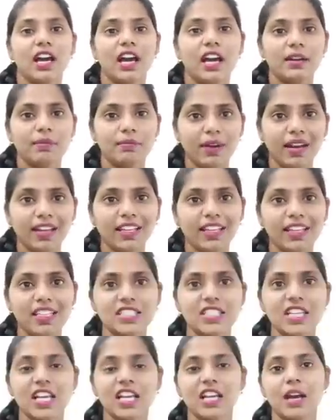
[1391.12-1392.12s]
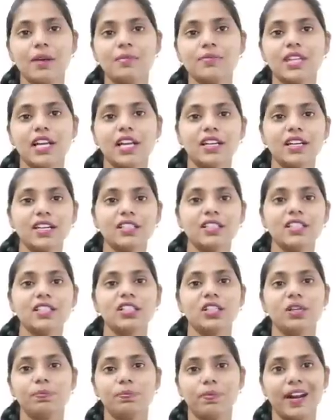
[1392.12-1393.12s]
and monkeys they comes under
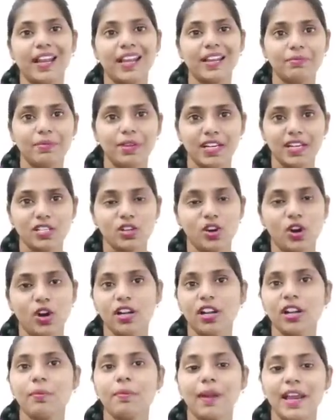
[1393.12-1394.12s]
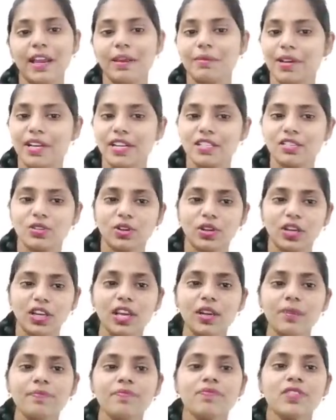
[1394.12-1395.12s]
this uh, primates, order primates
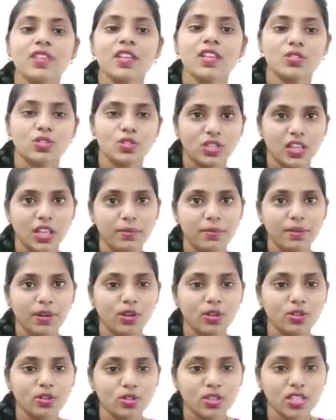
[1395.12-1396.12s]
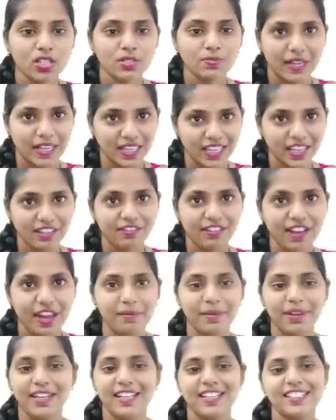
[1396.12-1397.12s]
okay. So they belongs to this monkey
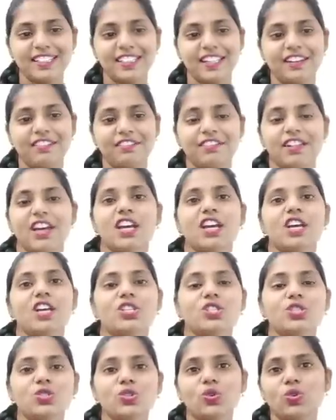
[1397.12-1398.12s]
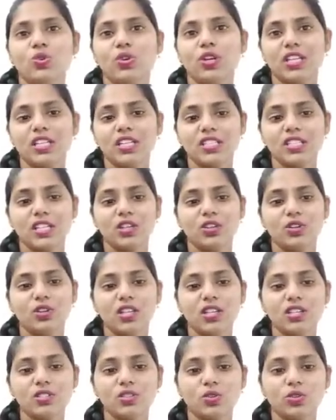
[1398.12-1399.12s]
family itself. So it is a
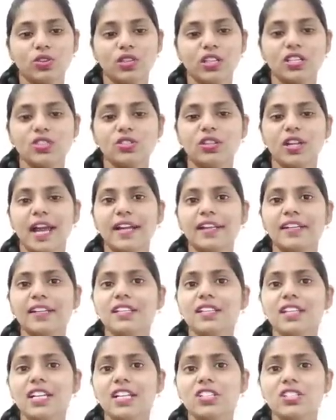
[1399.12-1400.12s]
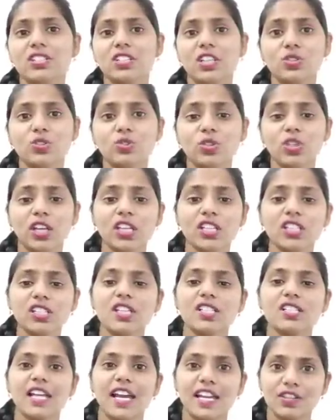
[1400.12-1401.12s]
UNESCO that is United Nations
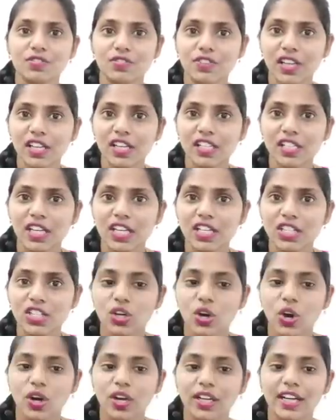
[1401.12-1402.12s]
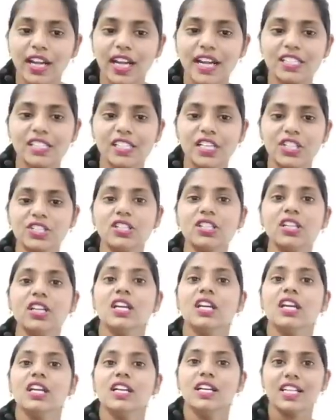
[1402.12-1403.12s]
Educational, Scientific and Cultural Organization
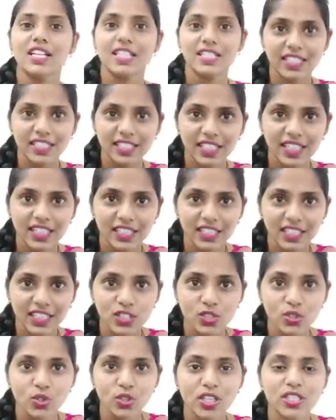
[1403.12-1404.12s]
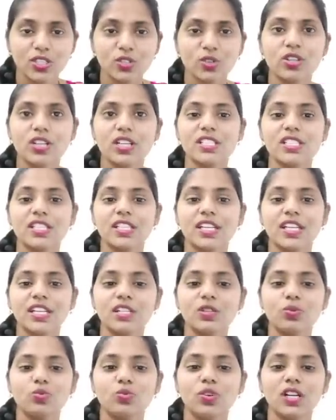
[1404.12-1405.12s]
designated that is UNESCO
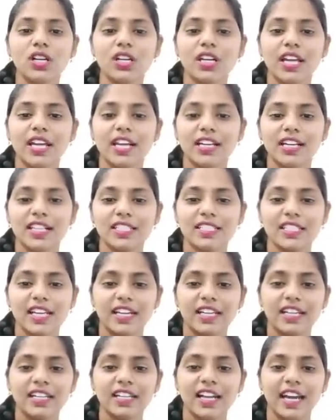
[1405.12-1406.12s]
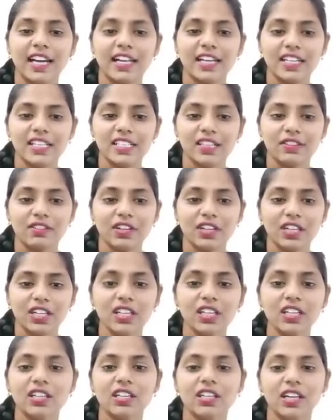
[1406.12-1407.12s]
designated World Heritage Site in
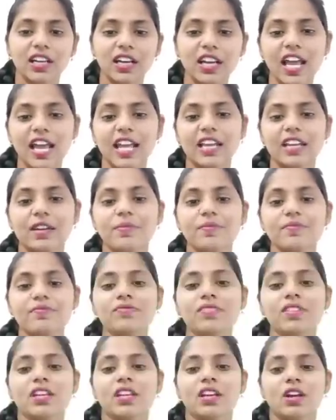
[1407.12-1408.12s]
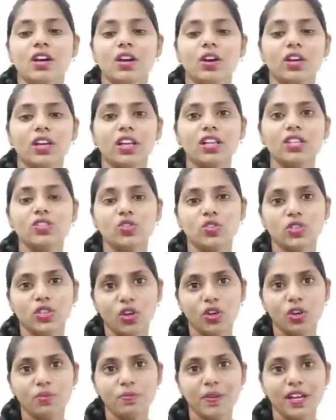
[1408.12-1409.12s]
1979. Okay, so
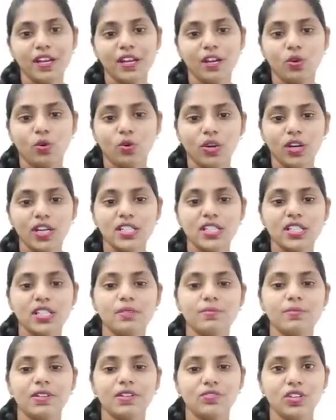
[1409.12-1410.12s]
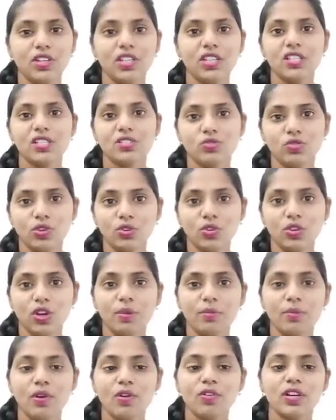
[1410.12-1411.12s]
they are mainly located between this
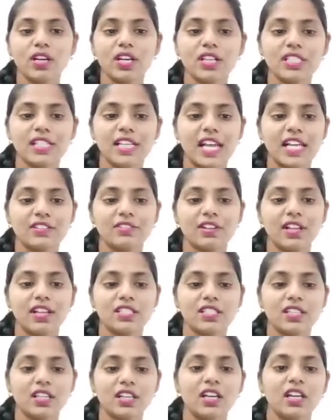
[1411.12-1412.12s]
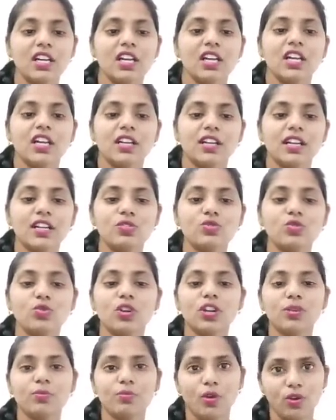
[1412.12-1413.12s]
Virunga Mountains and as well as uh,
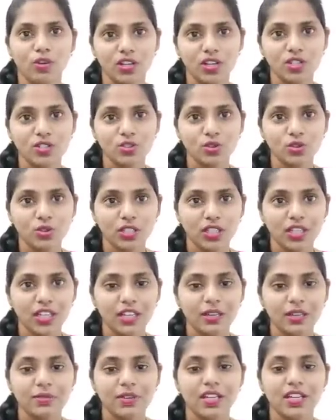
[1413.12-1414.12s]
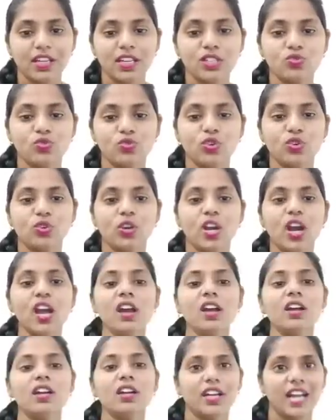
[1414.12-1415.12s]
Rwenzori Mountains. So the name here is
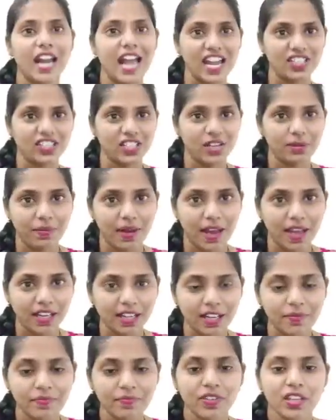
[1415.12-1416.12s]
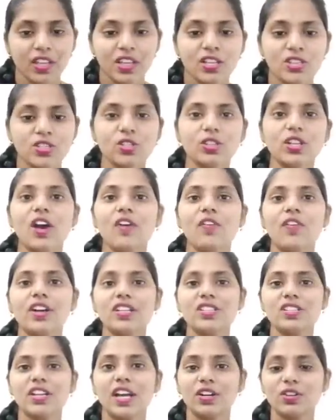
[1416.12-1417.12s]
Virunga National Park. So now let
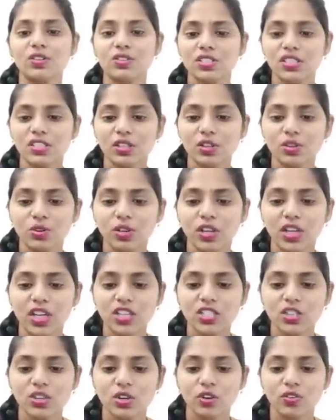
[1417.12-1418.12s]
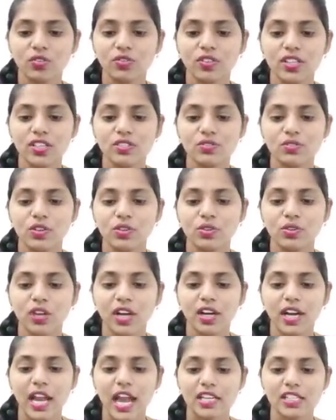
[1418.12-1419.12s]
us try to see the location of this
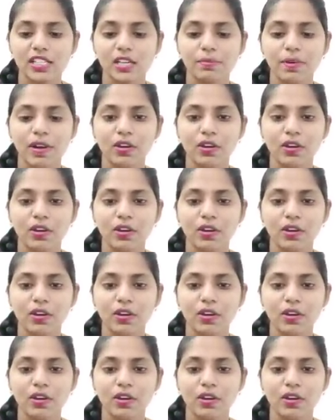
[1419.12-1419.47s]
Virunga National